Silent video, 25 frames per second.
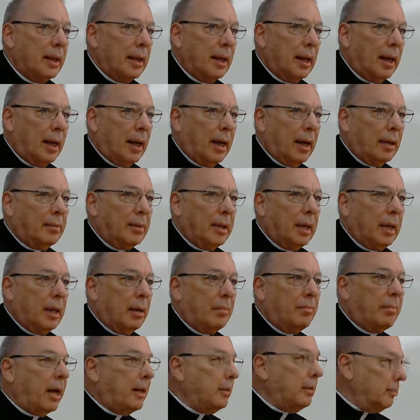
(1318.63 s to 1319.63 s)

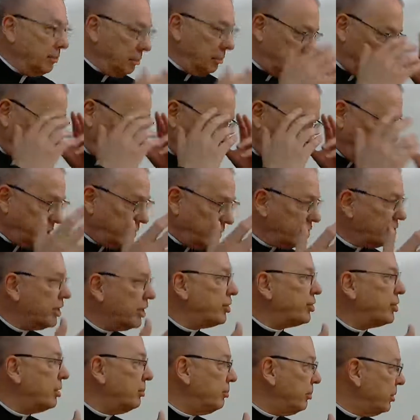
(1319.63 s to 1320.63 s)
But a
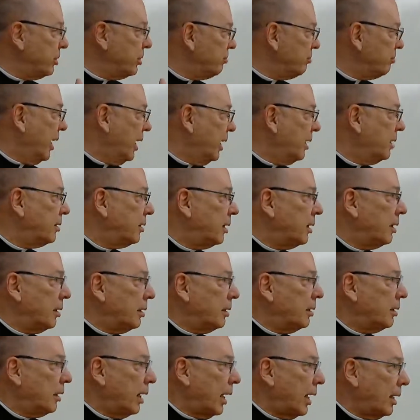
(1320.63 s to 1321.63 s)
decision was made
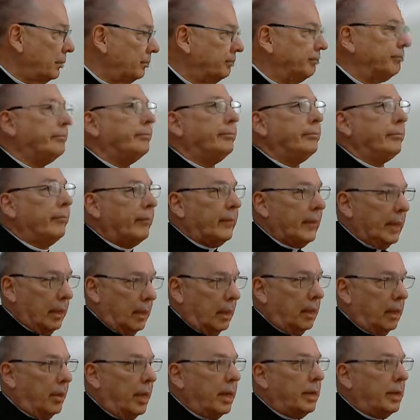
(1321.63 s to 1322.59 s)
that, all